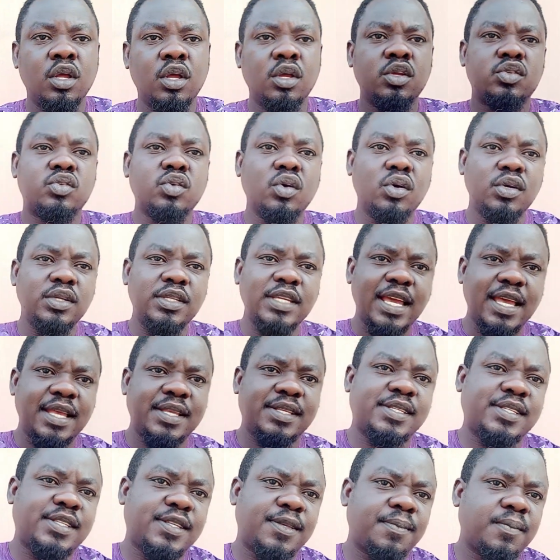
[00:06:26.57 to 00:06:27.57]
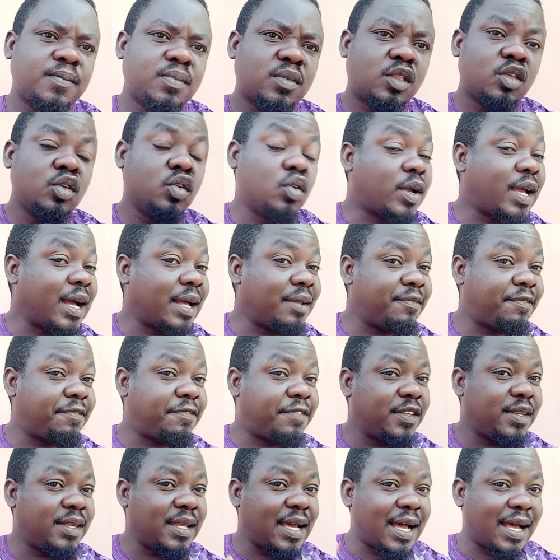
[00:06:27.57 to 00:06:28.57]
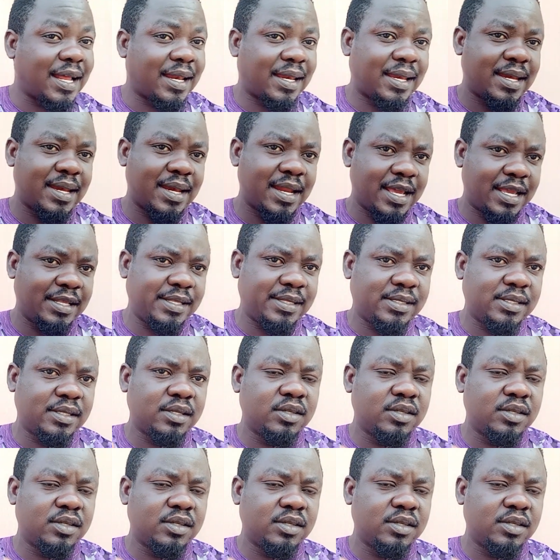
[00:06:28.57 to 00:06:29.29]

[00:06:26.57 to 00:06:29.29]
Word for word: So yes, you can feed at night